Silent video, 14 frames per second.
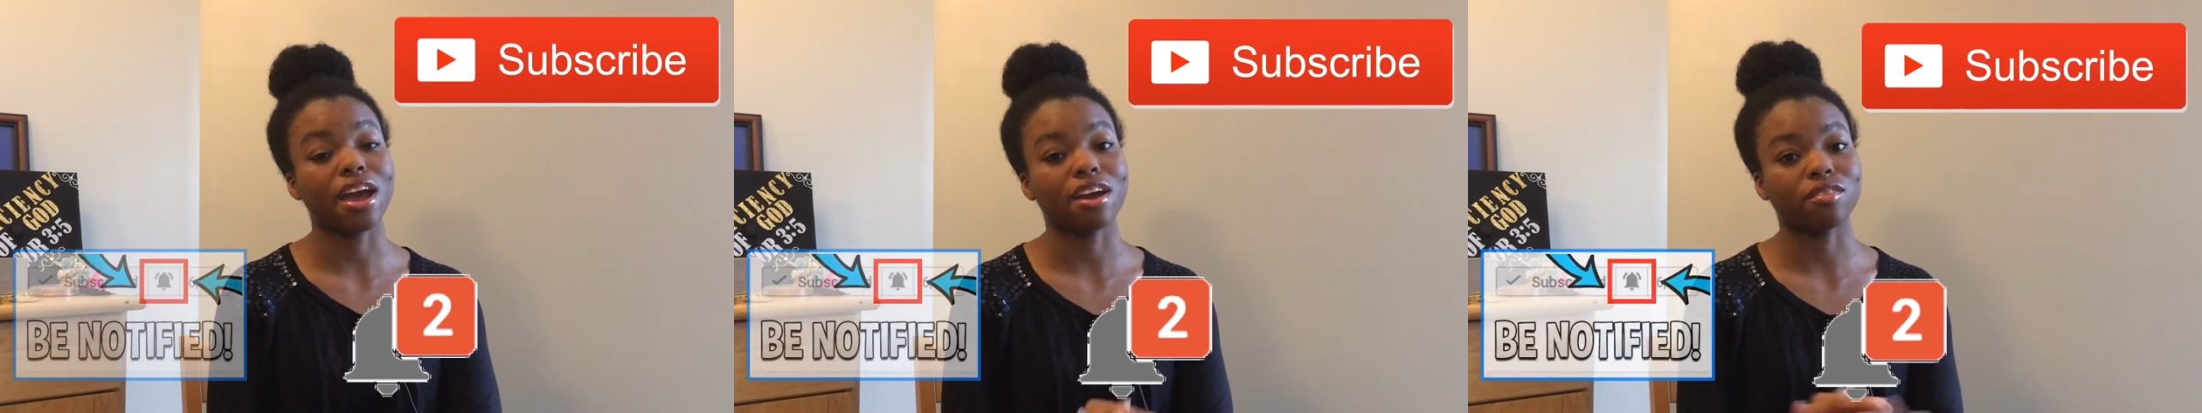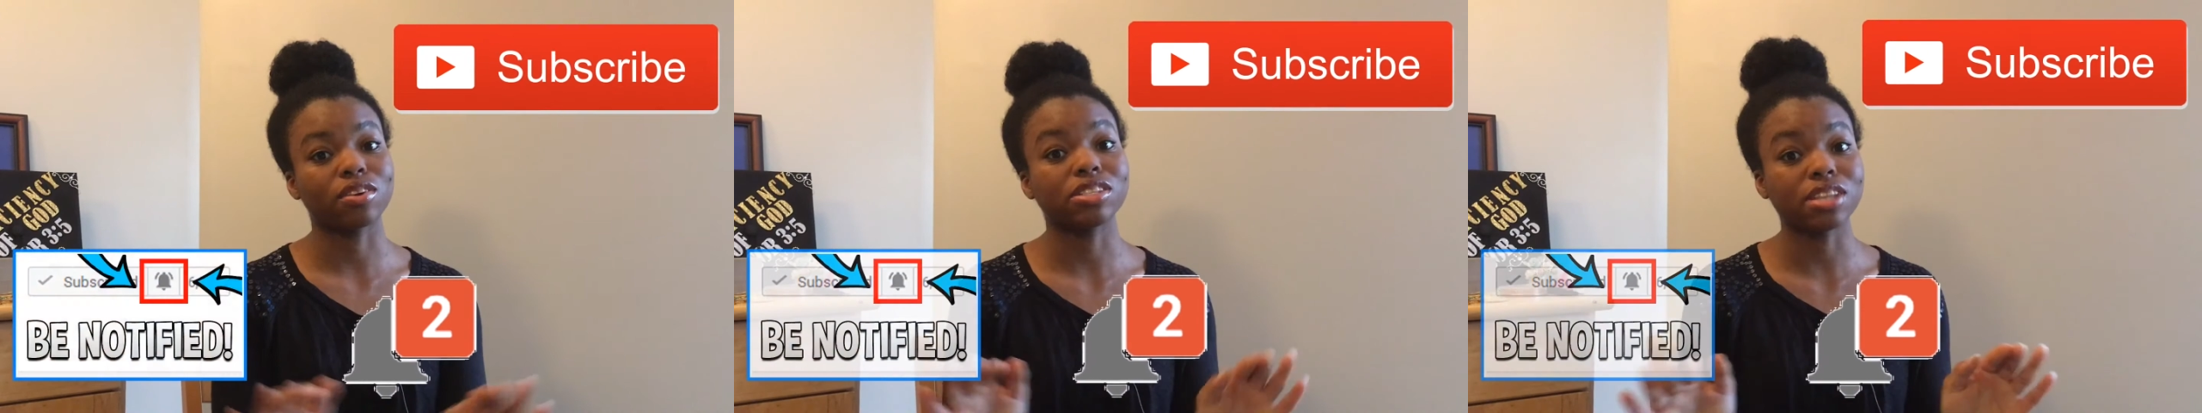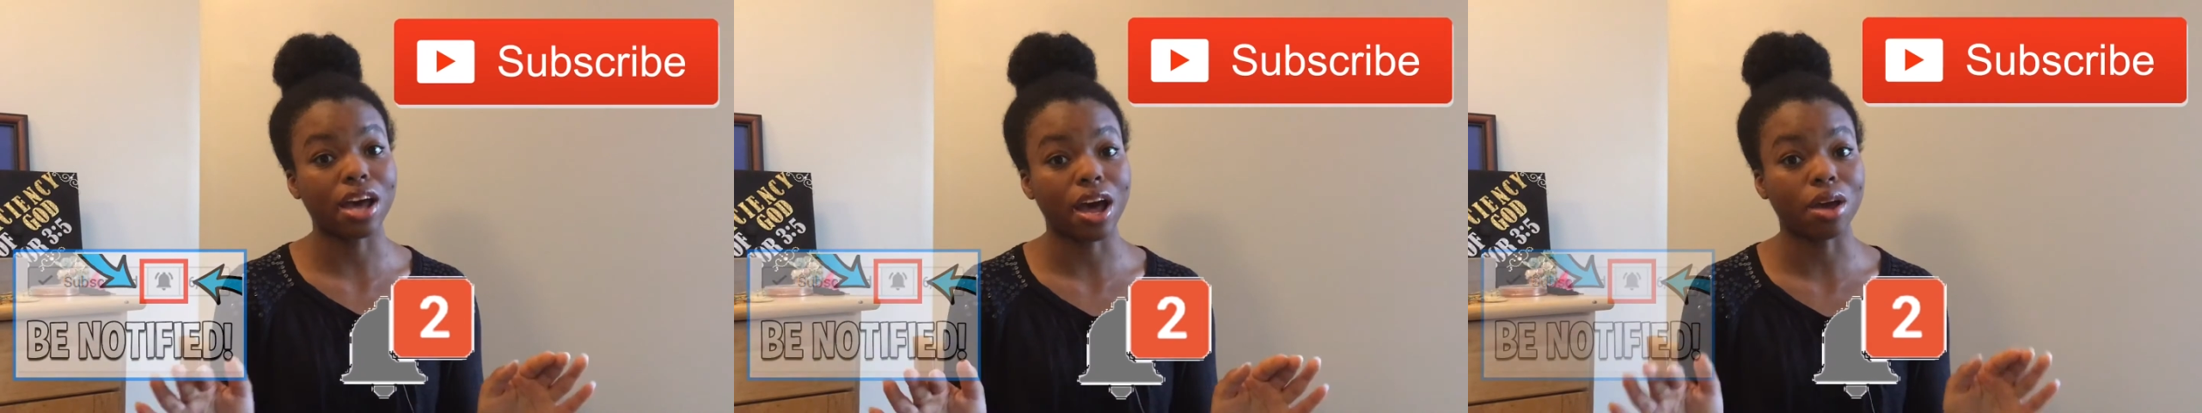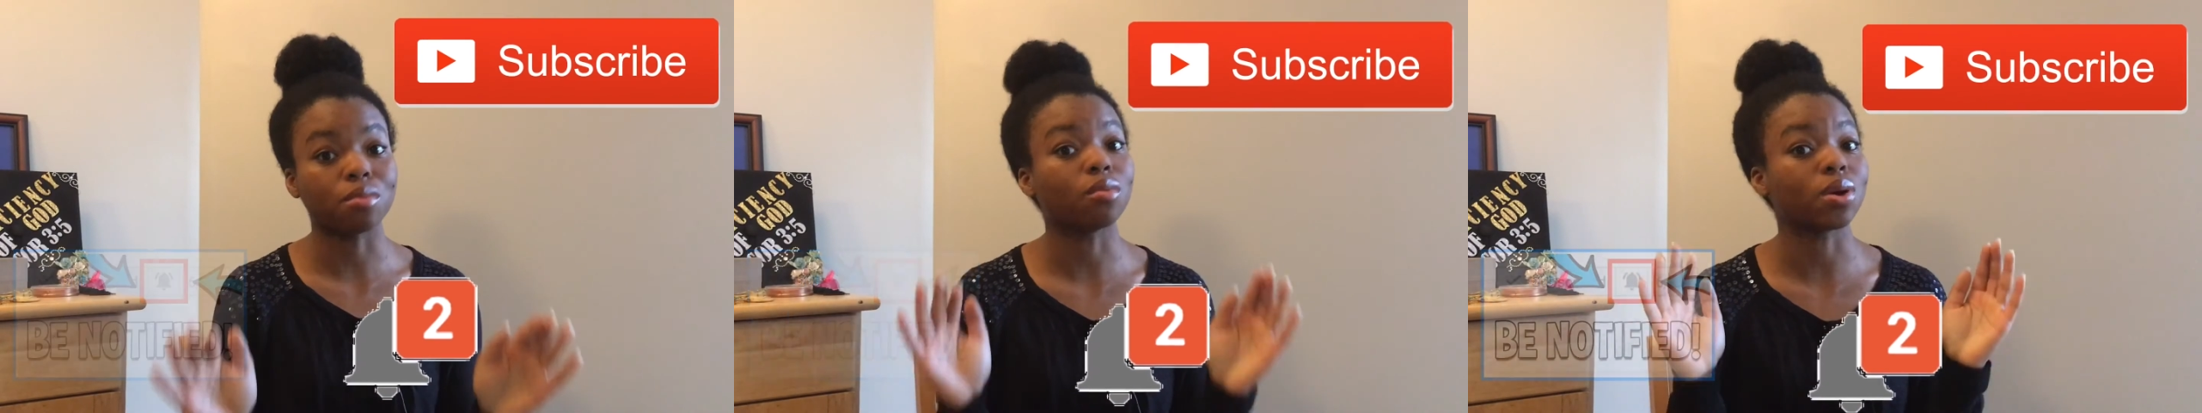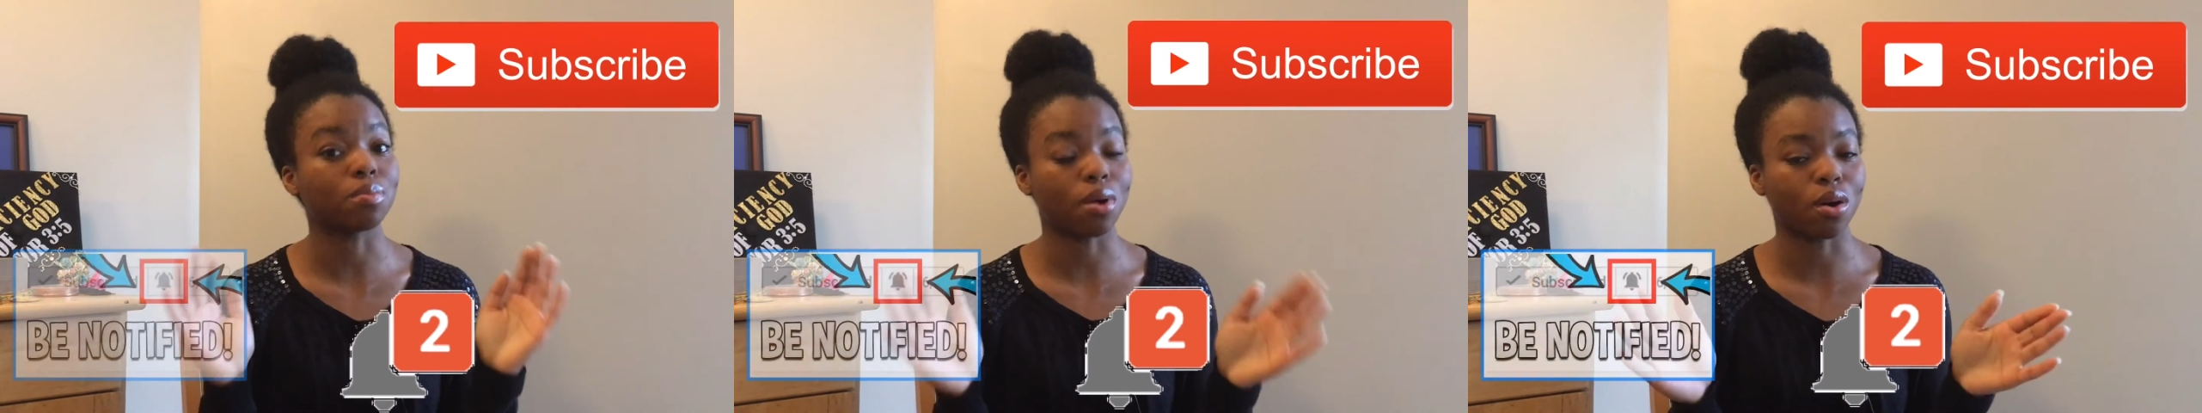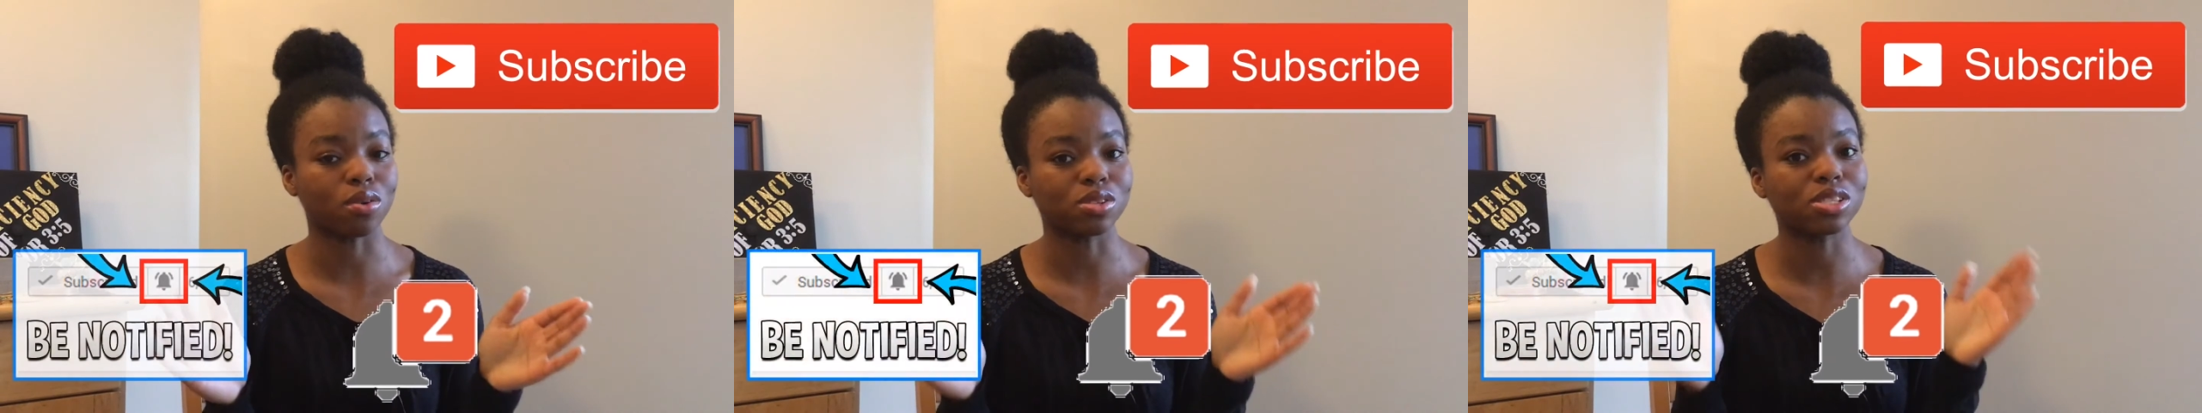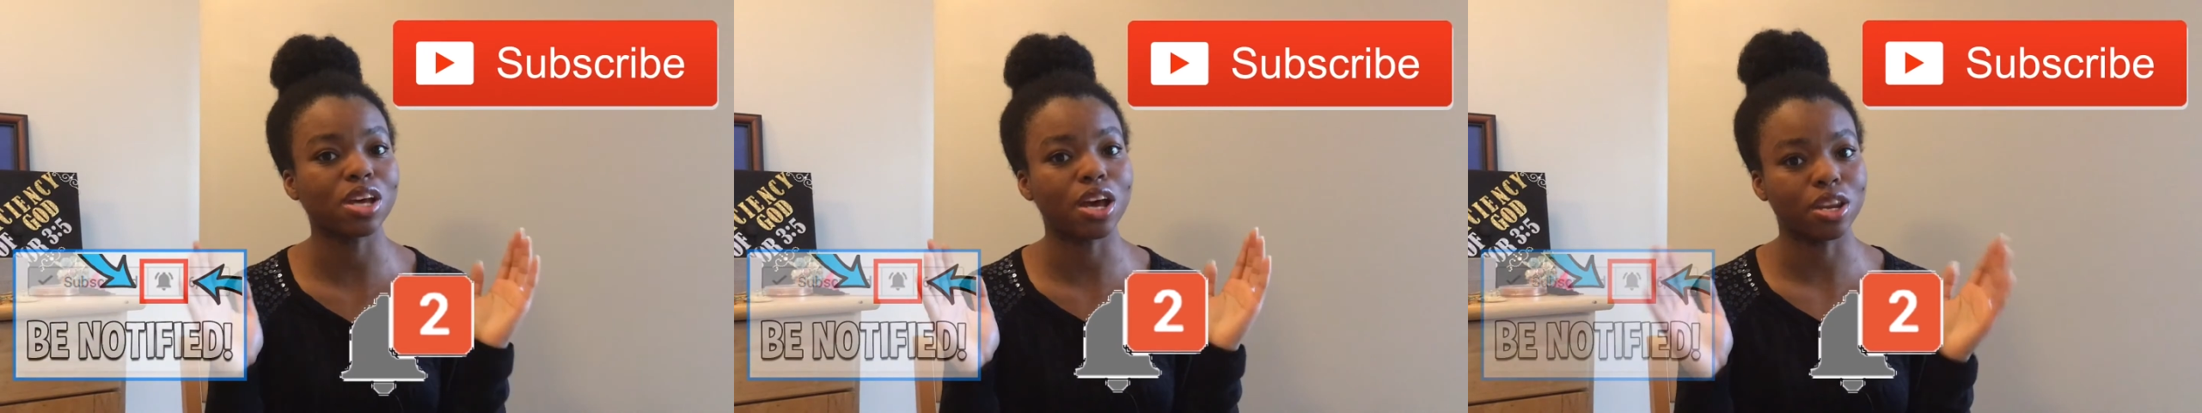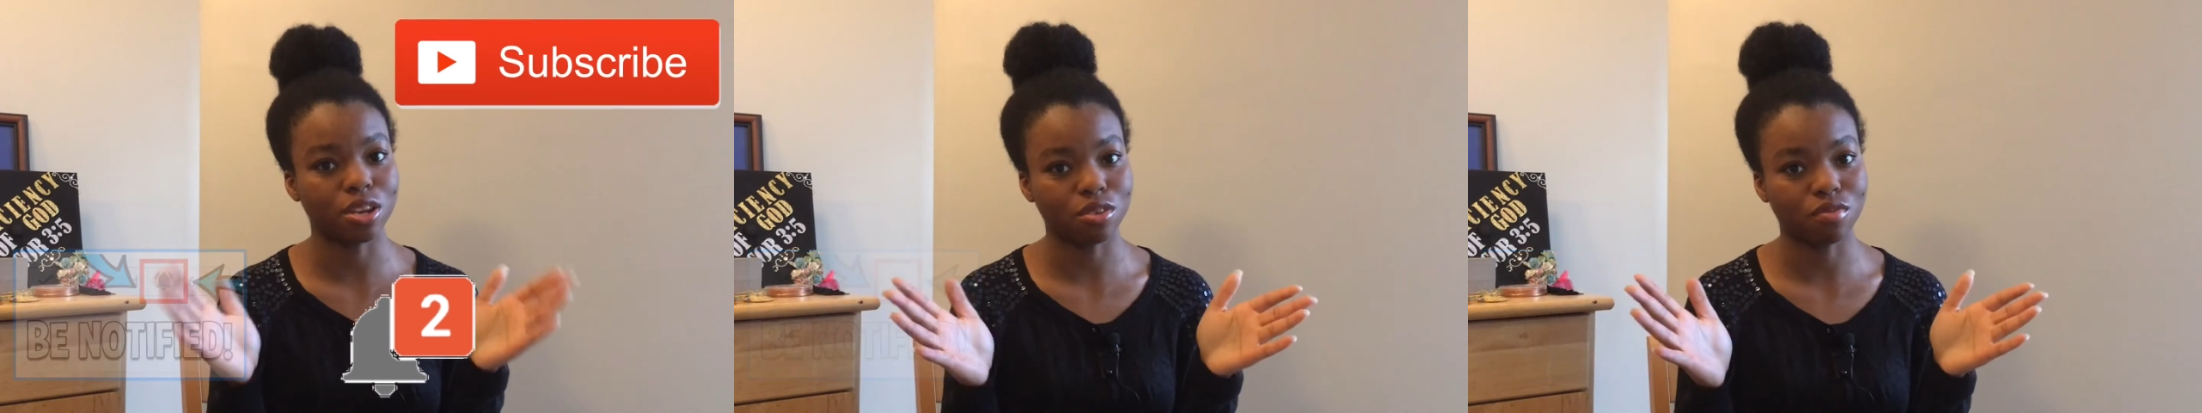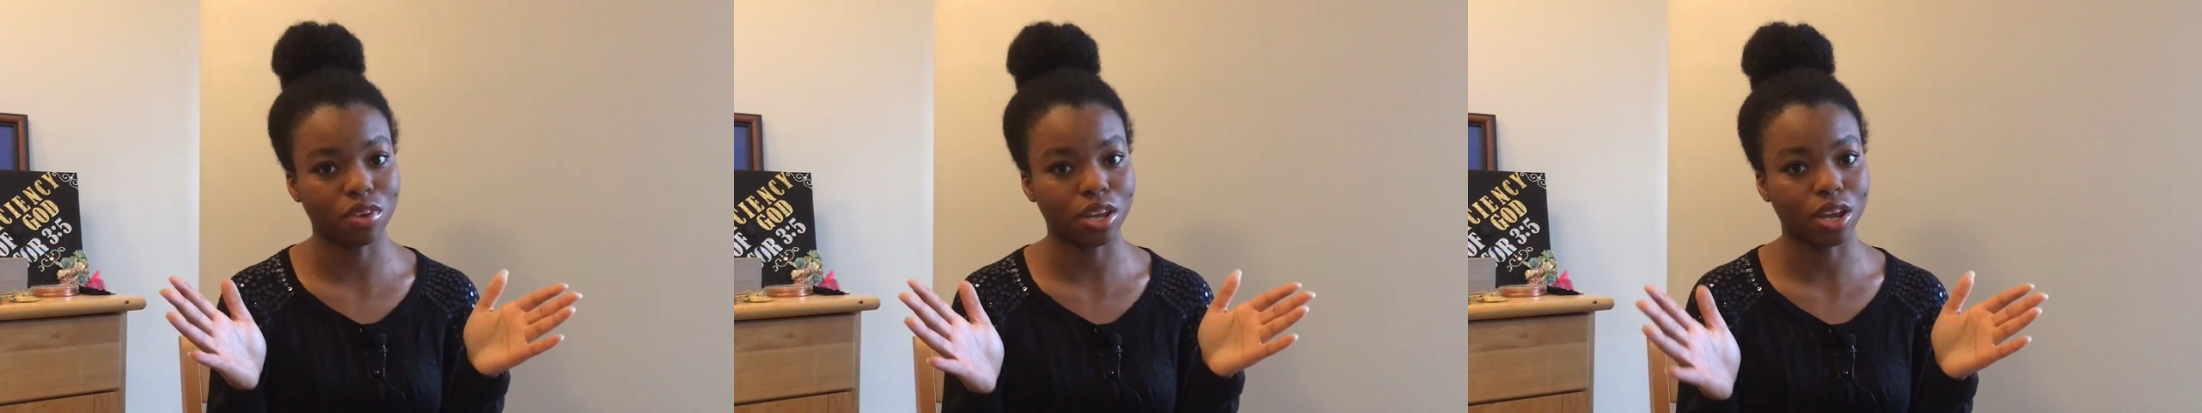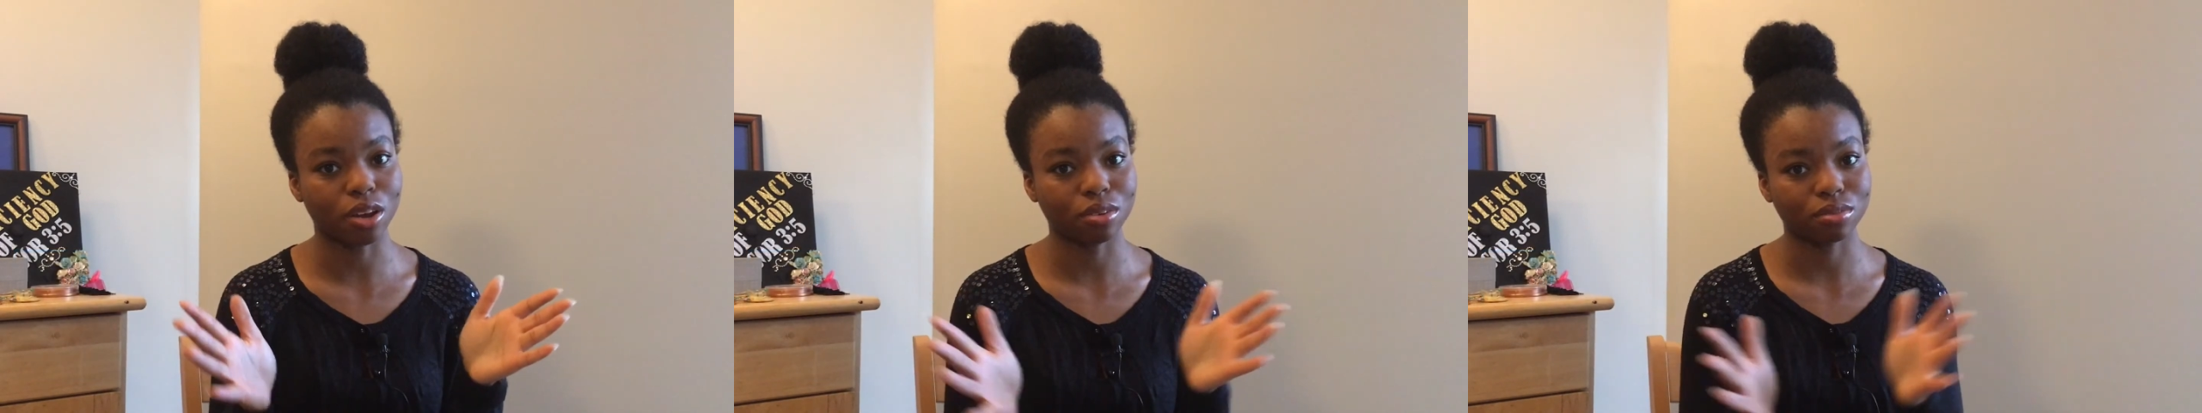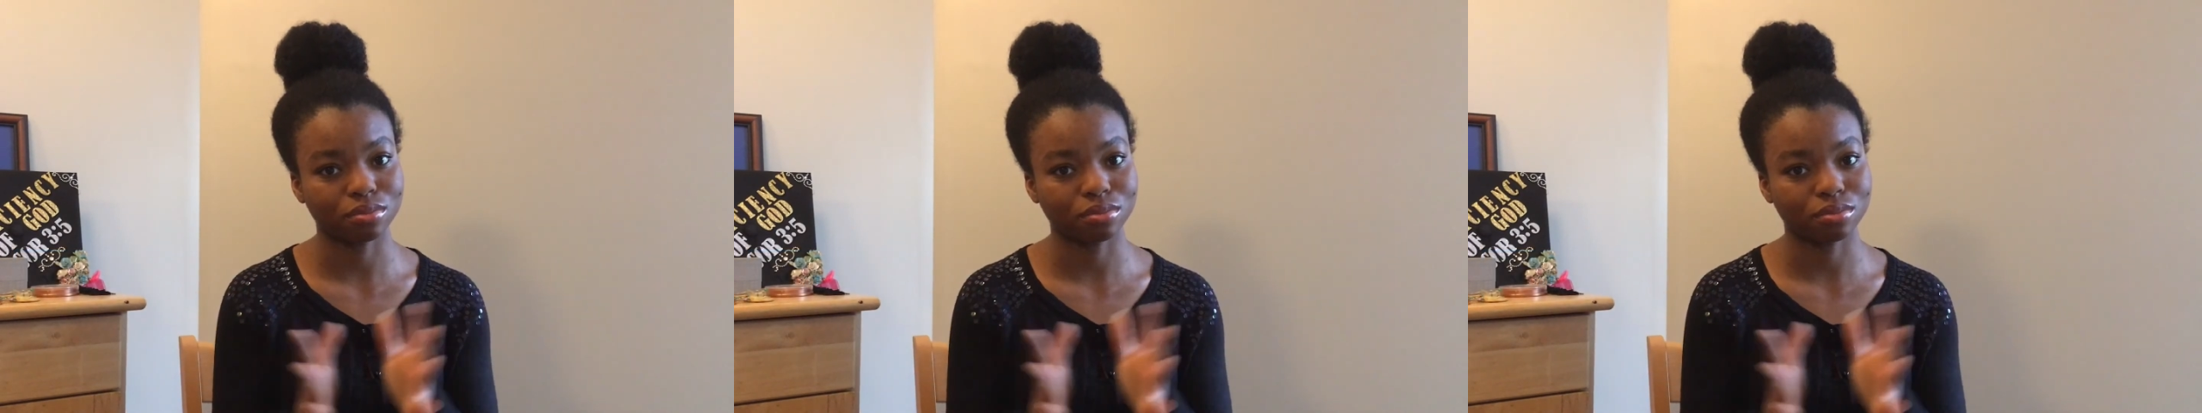every time we post a new video.